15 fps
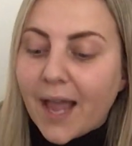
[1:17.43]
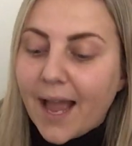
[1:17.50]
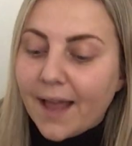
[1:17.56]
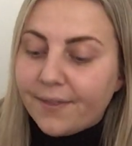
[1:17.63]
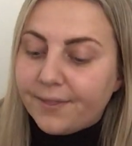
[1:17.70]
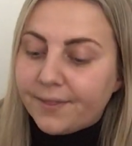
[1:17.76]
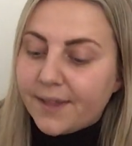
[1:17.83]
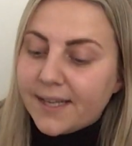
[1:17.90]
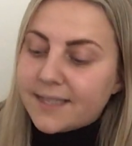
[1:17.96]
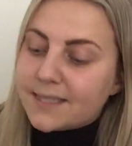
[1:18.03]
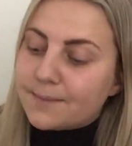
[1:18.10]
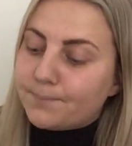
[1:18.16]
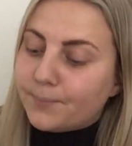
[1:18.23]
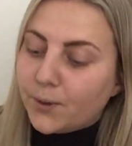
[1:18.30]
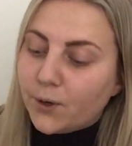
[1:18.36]
And
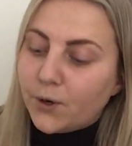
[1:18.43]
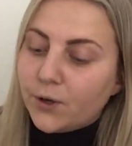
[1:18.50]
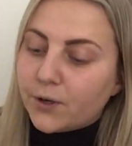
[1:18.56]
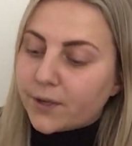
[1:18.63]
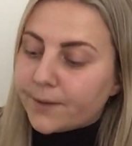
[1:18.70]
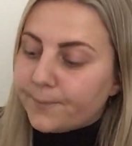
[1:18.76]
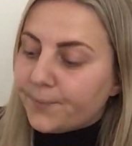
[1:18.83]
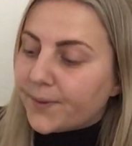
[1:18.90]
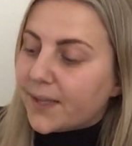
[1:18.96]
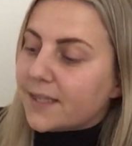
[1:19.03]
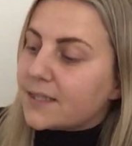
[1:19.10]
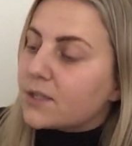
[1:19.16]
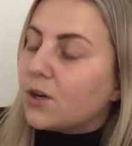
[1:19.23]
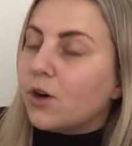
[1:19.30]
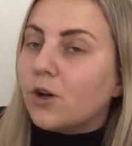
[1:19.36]
this book
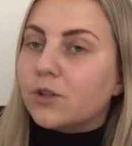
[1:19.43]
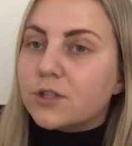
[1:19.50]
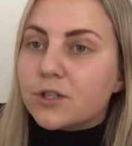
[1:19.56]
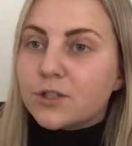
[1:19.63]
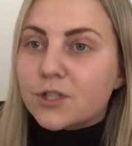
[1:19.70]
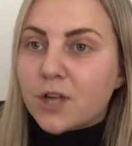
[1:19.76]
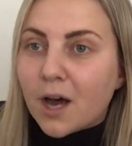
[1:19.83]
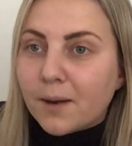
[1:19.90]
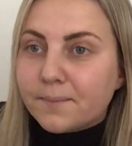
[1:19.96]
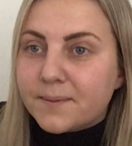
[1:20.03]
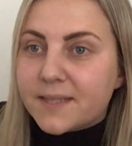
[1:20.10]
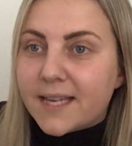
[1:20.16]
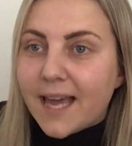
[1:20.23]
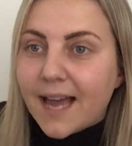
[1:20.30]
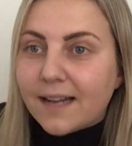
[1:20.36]
is called
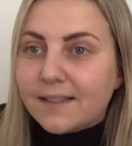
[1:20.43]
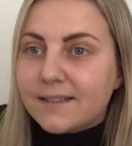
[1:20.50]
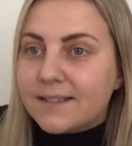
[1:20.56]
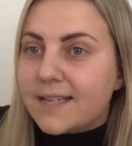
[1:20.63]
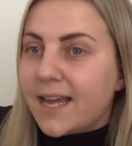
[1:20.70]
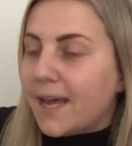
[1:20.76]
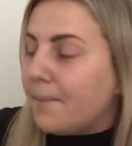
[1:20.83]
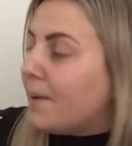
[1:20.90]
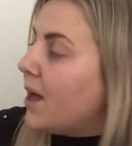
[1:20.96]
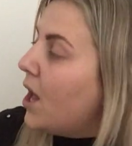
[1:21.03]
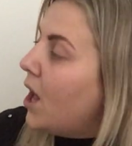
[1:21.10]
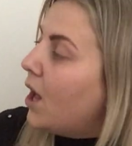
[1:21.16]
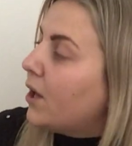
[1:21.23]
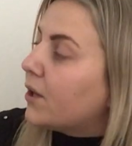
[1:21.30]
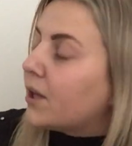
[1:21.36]
Topsy and Tim
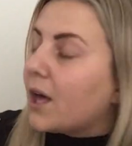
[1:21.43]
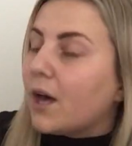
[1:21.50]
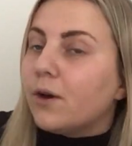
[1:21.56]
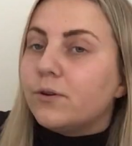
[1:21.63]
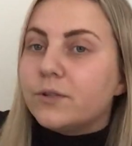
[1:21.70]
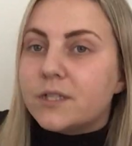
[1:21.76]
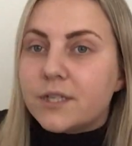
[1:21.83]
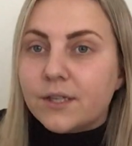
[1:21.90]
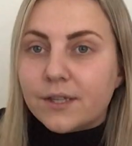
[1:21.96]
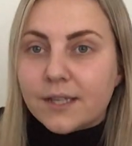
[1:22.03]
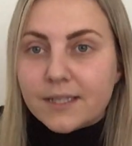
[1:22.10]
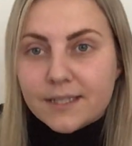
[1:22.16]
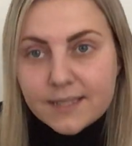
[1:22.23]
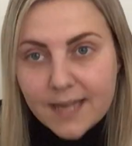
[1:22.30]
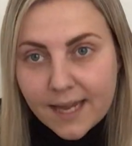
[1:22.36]
Go to
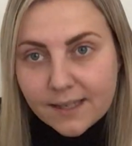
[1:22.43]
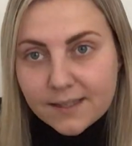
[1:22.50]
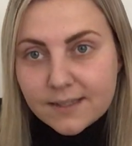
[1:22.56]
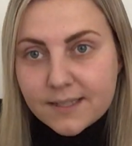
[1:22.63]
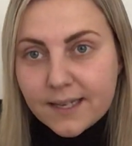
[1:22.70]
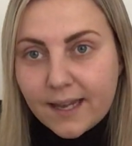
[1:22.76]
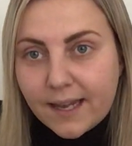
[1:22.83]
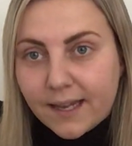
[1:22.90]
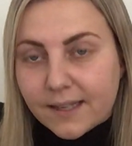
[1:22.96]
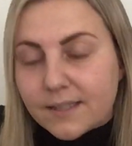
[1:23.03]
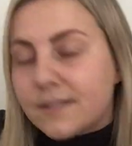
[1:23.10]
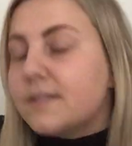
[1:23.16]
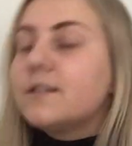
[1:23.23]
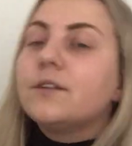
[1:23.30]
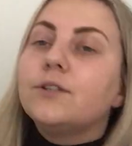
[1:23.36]
the
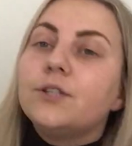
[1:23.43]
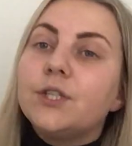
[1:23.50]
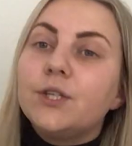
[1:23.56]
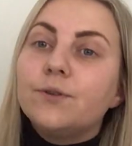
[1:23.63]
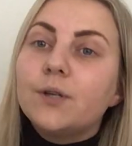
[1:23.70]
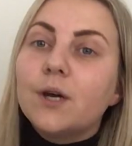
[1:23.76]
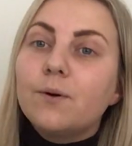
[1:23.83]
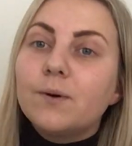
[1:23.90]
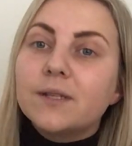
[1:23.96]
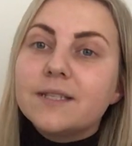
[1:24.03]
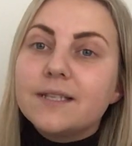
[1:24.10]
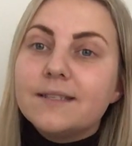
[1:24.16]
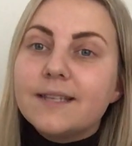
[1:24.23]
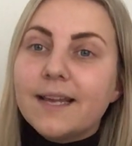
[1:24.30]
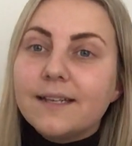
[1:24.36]
Dentist. Do you know what
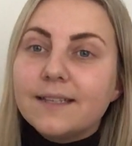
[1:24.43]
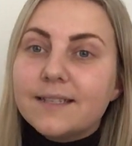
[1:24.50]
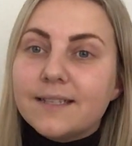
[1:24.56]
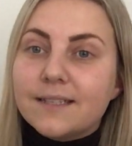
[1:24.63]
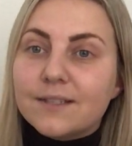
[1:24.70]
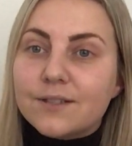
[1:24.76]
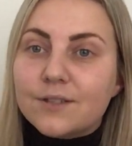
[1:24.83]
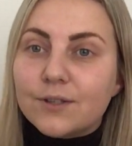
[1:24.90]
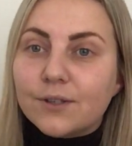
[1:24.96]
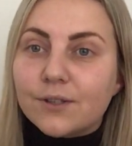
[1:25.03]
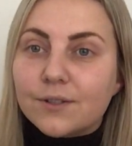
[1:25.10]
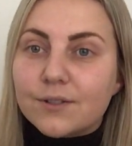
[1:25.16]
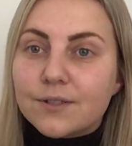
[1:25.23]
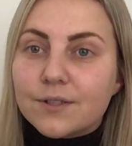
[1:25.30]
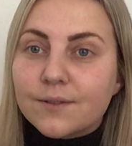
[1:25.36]
a dentist
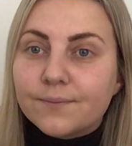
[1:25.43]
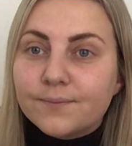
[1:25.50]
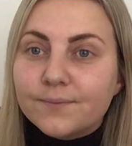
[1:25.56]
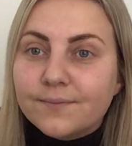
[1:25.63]
does?